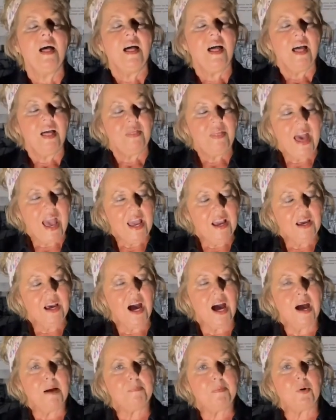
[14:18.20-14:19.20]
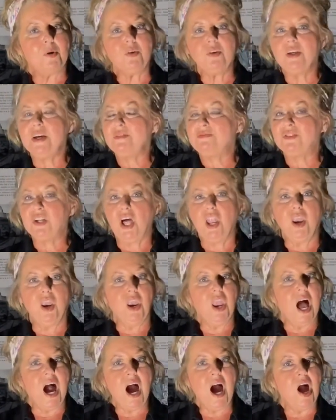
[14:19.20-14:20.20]
That couple lived a
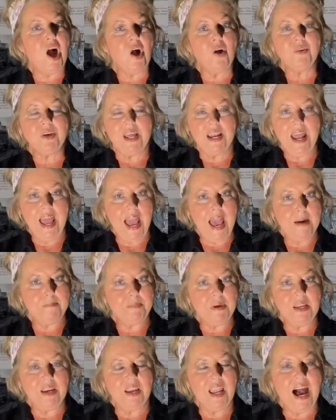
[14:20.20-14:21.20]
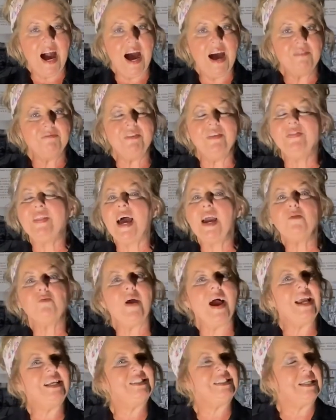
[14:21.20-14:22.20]
long and happy life, and they
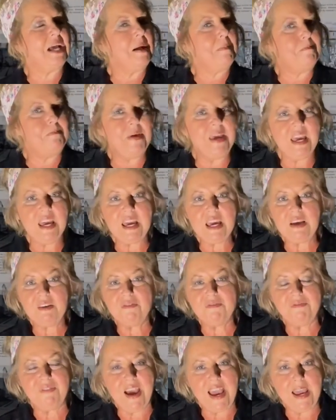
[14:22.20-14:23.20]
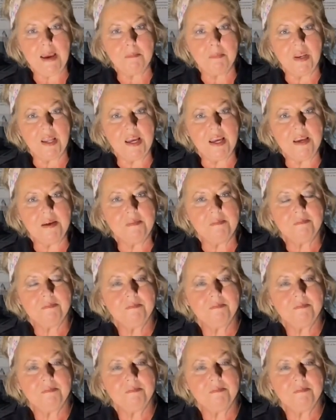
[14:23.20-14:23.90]
raised a big family